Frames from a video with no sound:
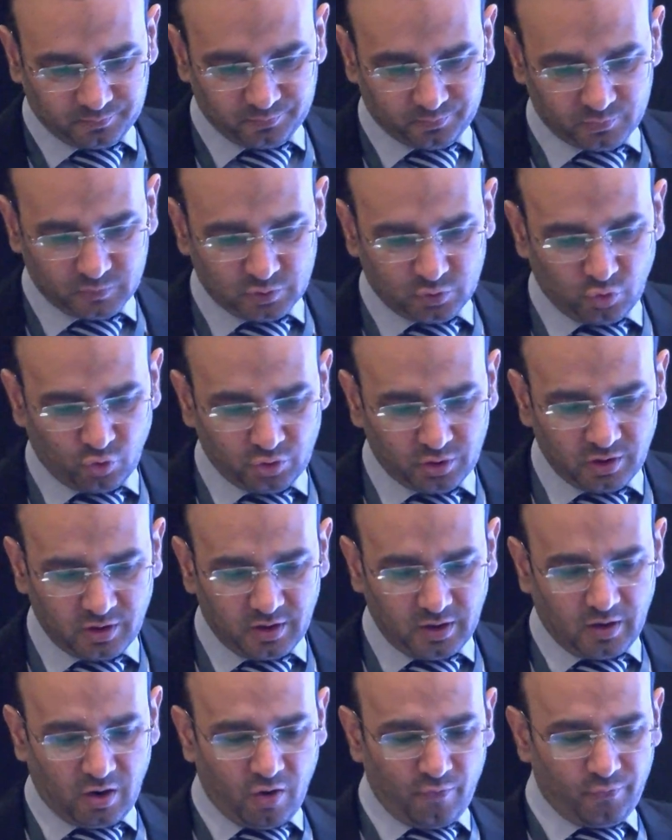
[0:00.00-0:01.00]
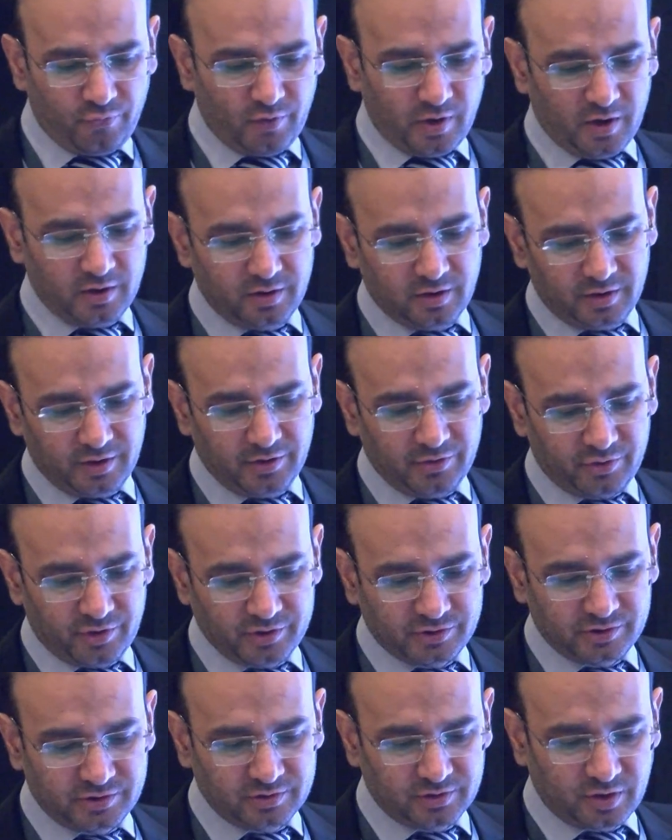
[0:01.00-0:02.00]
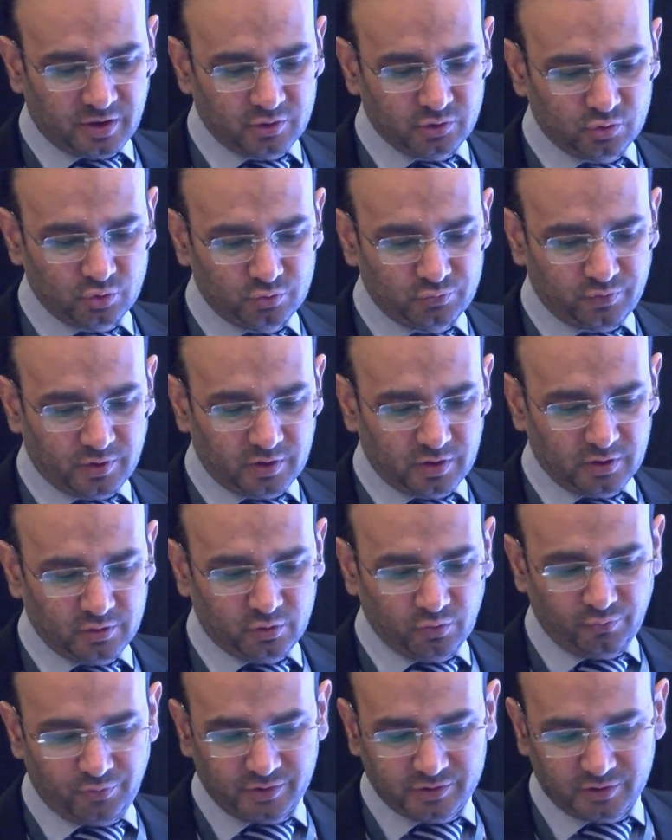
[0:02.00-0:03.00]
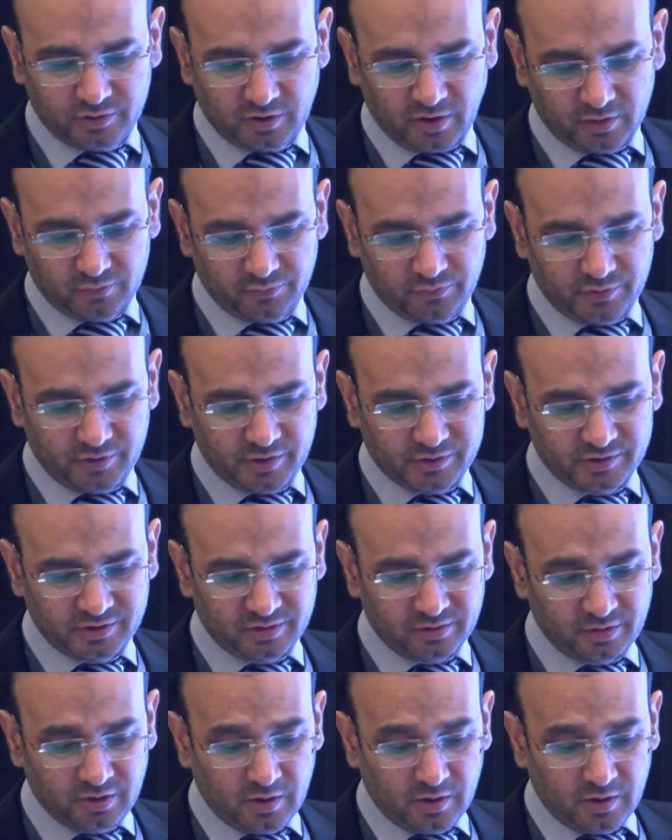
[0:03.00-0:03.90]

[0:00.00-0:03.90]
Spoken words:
The total of 100 iterations are used for the lithofacies classification.